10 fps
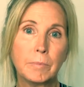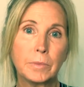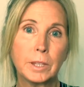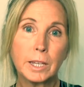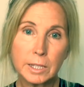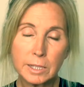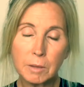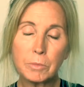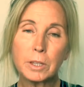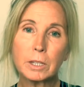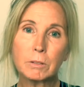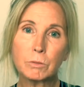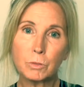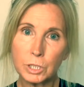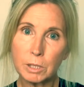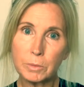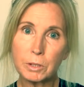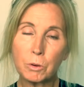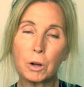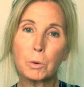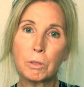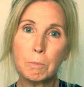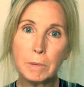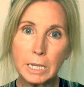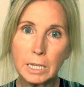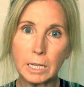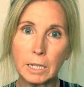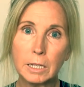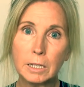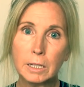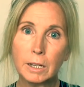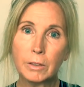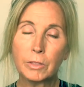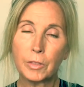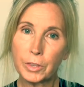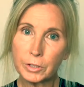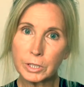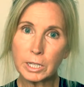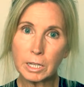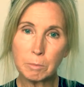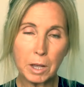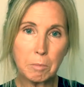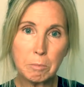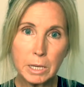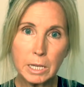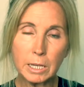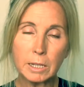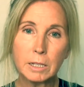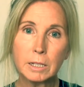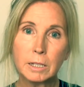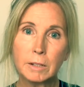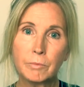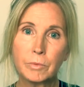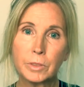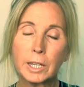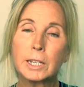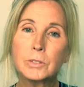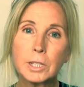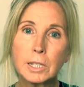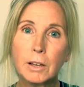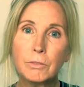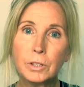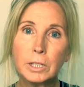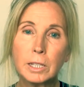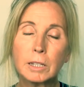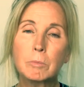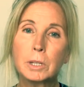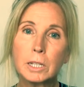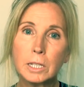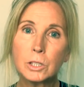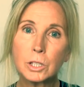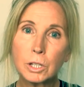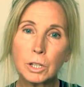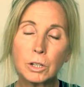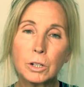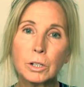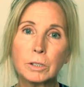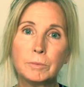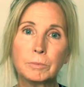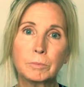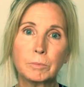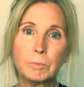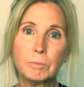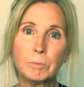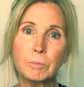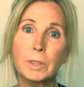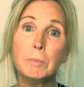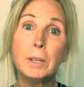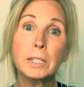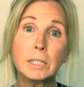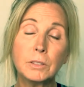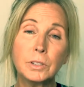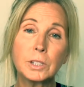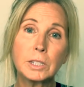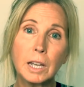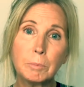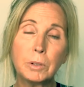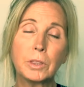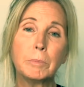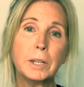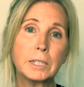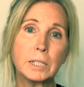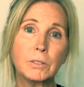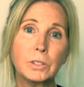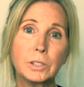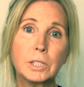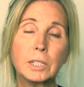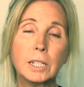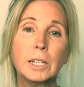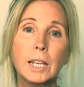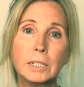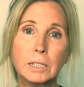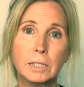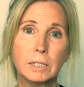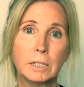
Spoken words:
It's something wrong with me that they're saying about me that gives us that feeling of being insecure. It makes us feel separate, that makes us feel disconnected.